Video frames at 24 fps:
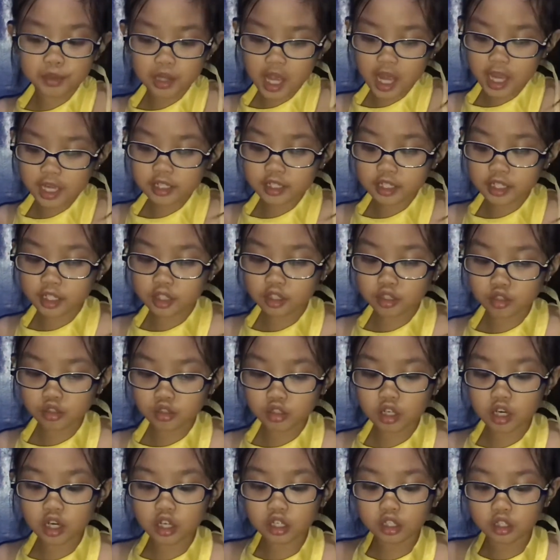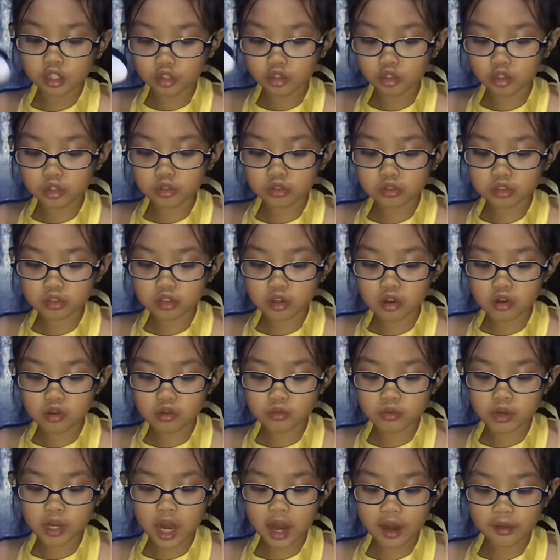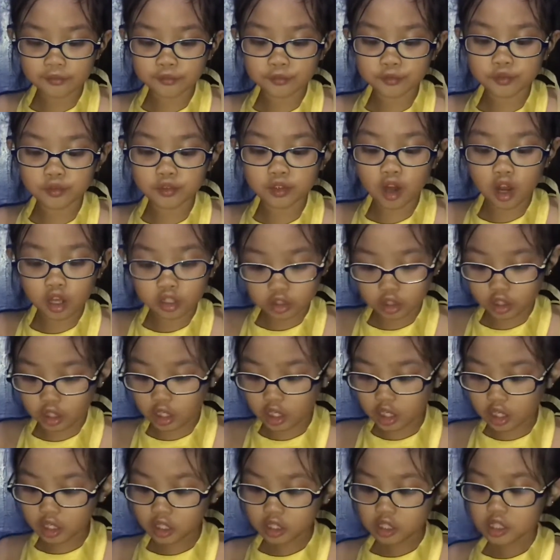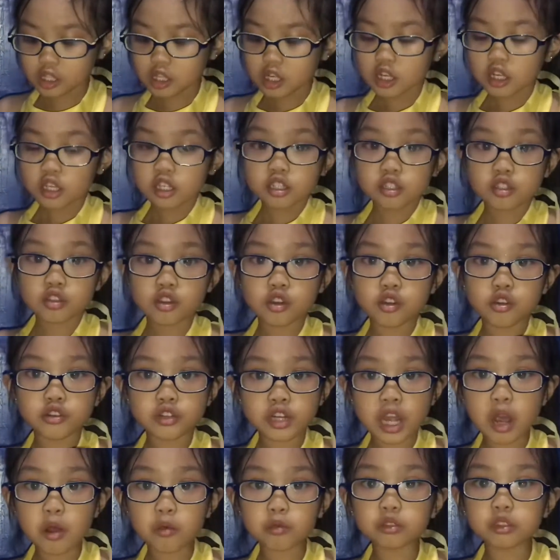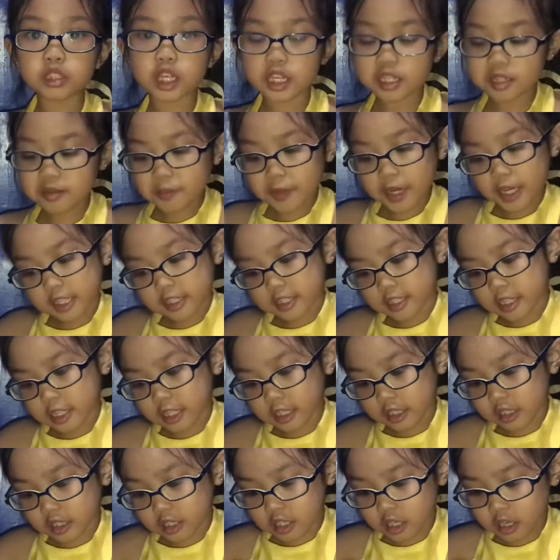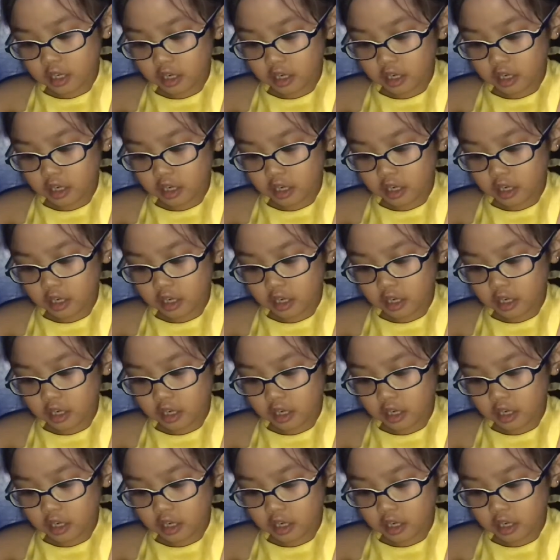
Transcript: blends into the glue so we have color. So now let's mix it.